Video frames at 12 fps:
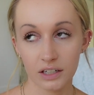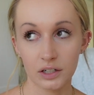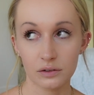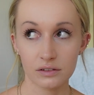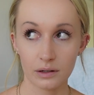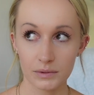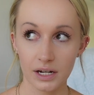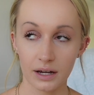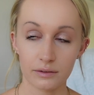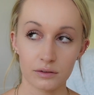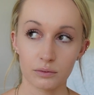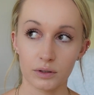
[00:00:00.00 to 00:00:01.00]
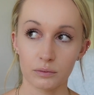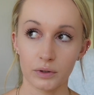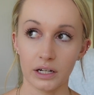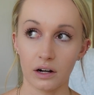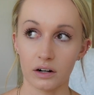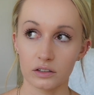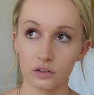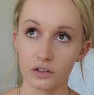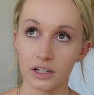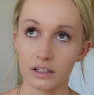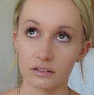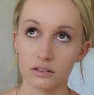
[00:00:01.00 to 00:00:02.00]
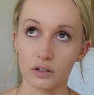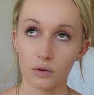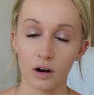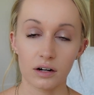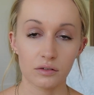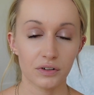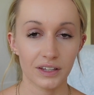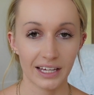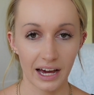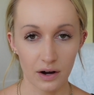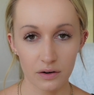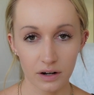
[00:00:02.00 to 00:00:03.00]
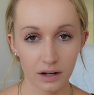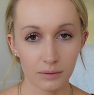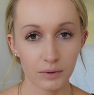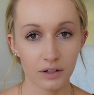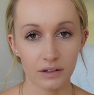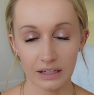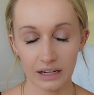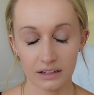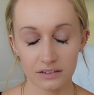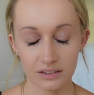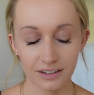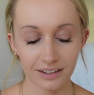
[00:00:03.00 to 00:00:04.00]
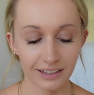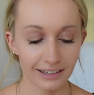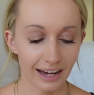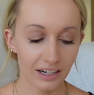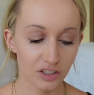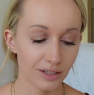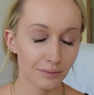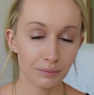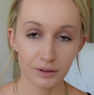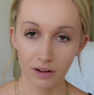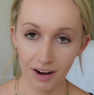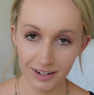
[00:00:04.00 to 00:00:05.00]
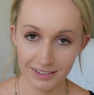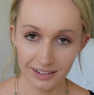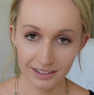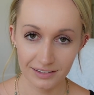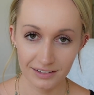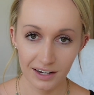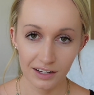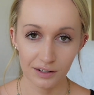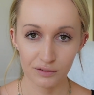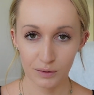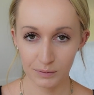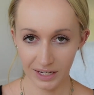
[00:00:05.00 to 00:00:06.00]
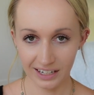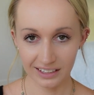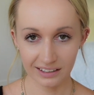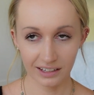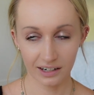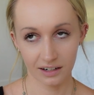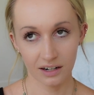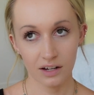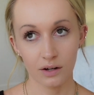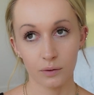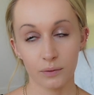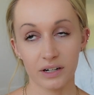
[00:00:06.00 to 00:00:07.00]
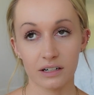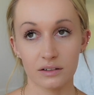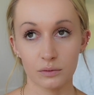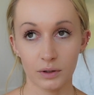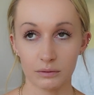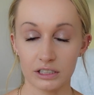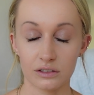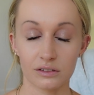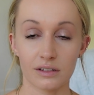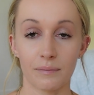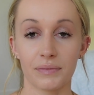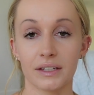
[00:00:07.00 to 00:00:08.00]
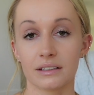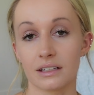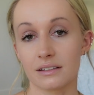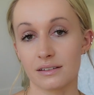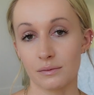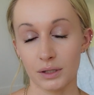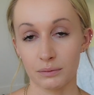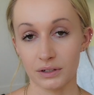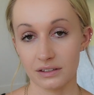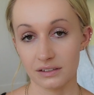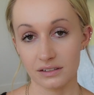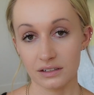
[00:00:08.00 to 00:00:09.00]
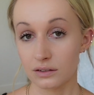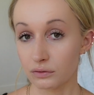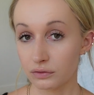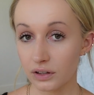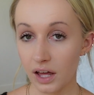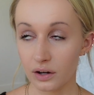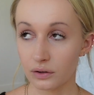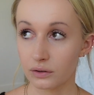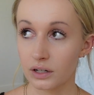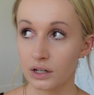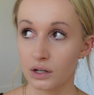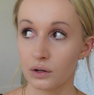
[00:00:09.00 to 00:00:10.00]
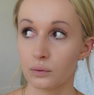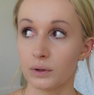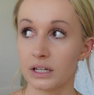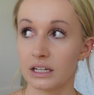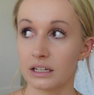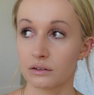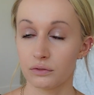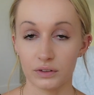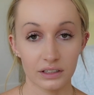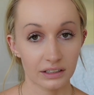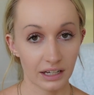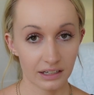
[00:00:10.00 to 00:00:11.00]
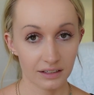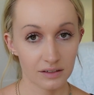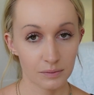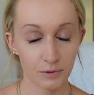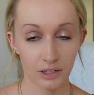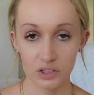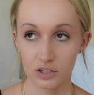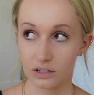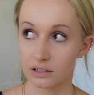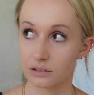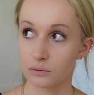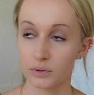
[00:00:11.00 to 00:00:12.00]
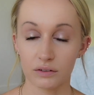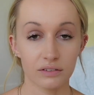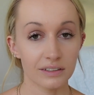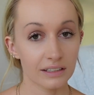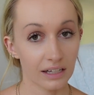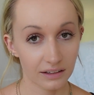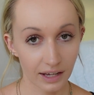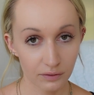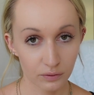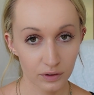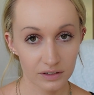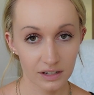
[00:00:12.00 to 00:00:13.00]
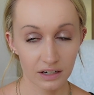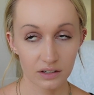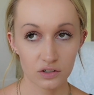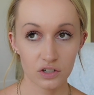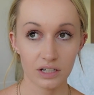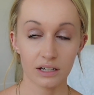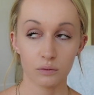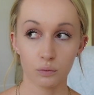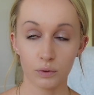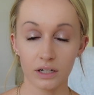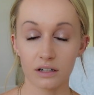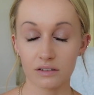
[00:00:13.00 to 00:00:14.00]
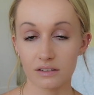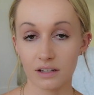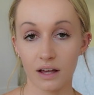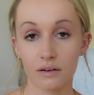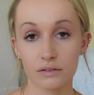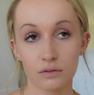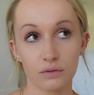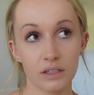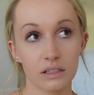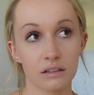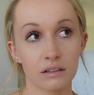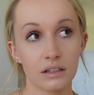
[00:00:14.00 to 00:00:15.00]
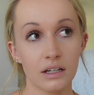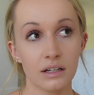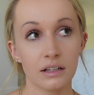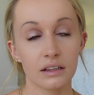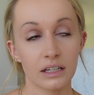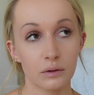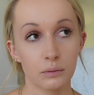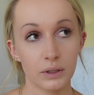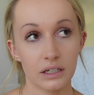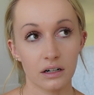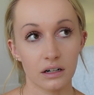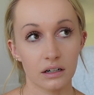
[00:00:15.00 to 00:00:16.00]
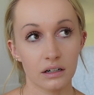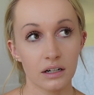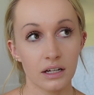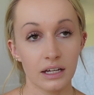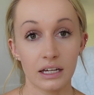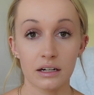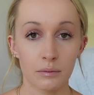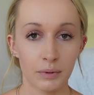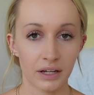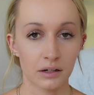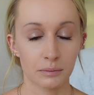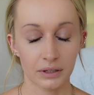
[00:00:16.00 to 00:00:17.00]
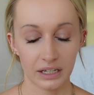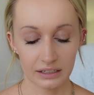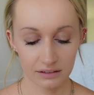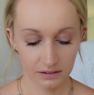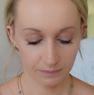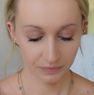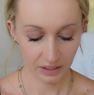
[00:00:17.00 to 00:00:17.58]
Sometimes when we are looking so hard for the outcome or the answer, it actually blocks us from getting there. Whereas when we do something that simply puts us into flow, we feel that inspiration, we feel that life force energy, and we ourselves feel like we are in a better place.